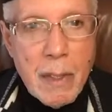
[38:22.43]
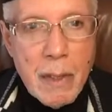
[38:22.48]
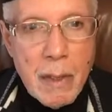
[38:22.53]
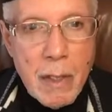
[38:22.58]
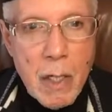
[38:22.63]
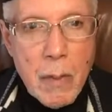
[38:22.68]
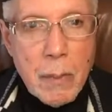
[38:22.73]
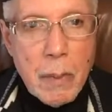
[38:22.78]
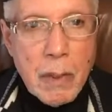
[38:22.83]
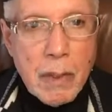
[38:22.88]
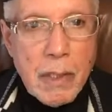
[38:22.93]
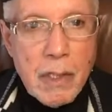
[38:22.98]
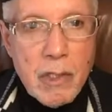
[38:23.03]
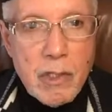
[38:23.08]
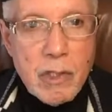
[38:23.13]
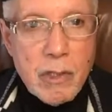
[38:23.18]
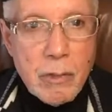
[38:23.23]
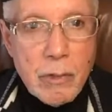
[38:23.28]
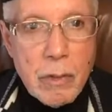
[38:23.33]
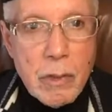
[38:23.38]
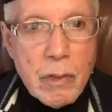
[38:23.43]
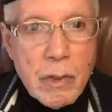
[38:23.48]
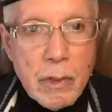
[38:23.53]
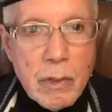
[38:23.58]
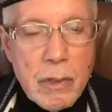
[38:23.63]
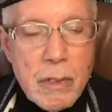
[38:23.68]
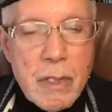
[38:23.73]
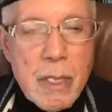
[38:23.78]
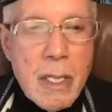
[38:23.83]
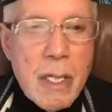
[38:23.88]
Her book is
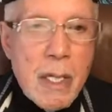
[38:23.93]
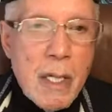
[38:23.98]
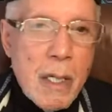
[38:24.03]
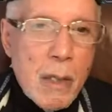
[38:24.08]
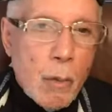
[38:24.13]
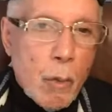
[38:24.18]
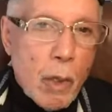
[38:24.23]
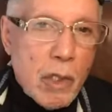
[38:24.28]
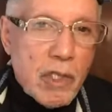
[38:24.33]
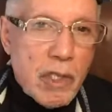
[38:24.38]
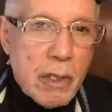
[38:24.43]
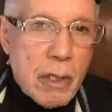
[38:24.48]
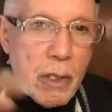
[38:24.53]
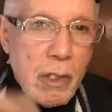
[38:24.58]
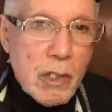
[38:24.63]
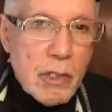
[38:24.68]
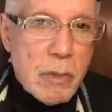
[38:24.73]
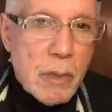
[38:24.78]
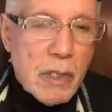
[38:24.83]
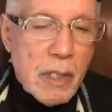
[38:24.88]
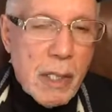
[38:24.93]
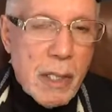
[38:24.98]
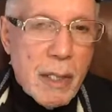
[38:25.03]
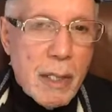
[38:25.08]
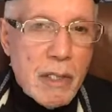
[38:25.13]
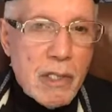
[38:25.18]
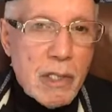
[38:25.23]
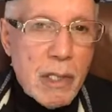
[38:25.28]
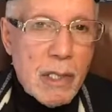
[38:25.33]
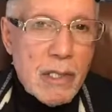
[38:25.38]
Yurugu, which deals with the
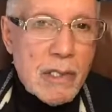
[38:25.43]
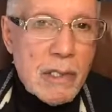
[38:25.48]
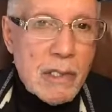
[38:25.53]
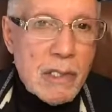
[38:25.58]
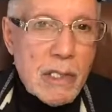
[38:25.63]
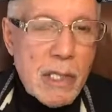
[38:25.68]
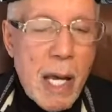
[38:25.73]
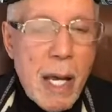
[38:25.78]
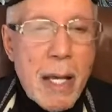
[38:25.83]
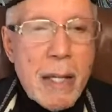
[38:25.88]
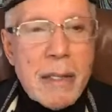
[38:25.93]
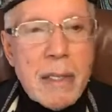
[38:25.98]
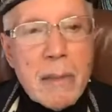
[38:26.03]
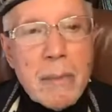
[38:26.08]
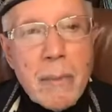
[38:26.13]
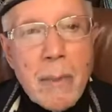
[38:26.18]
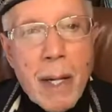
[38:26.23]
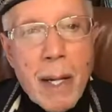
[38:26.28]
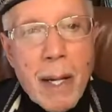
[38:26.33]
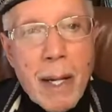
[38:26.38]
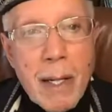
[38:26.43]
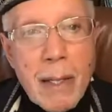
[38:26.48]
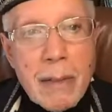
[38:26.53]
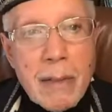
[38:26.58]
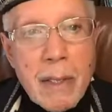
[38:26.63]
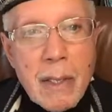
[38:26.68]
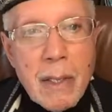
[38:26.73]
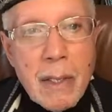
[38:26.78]
unjust society, mine,